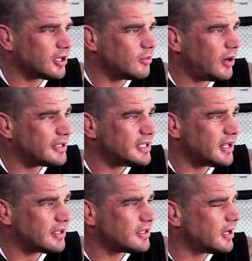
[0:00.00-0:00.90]
don't know what I did.
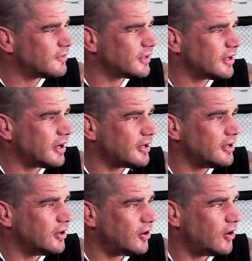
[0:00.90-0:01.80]
I think
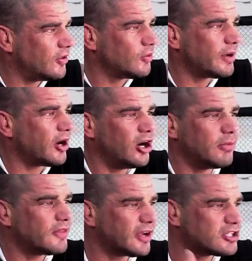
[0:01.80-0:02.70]
on the way home,
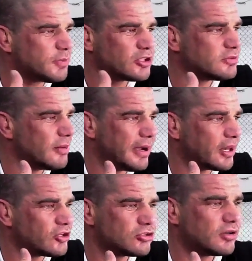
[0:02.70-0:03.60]
I think I spoke to my
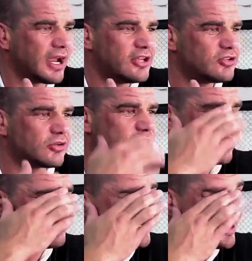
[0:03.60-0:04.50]
manager or agent or
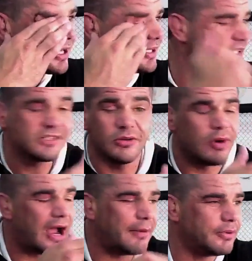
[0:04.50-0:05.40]
something, and I just told
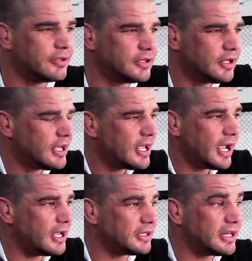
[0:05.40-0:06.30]
what happened.
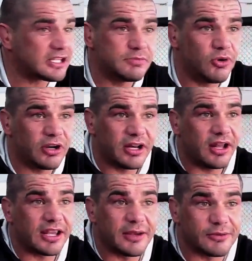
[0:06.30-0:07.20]
And the next morning,
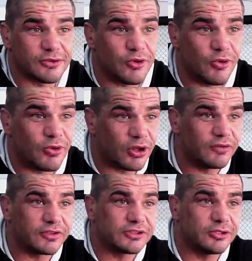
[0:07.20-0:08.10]
like, it was all
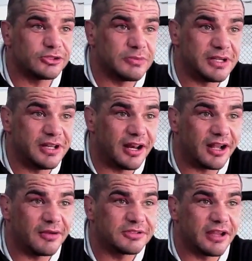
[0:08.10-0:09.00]
over social media. Like,
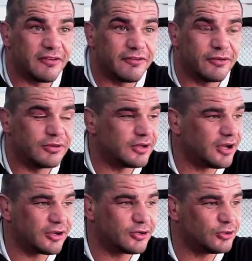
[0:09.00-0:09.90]
I was getting full
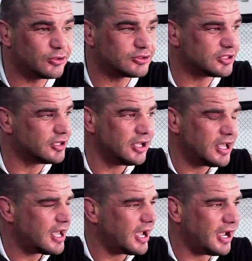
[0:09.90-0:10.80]
calls,
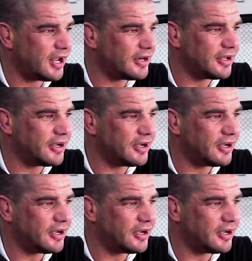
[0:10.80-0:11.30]
and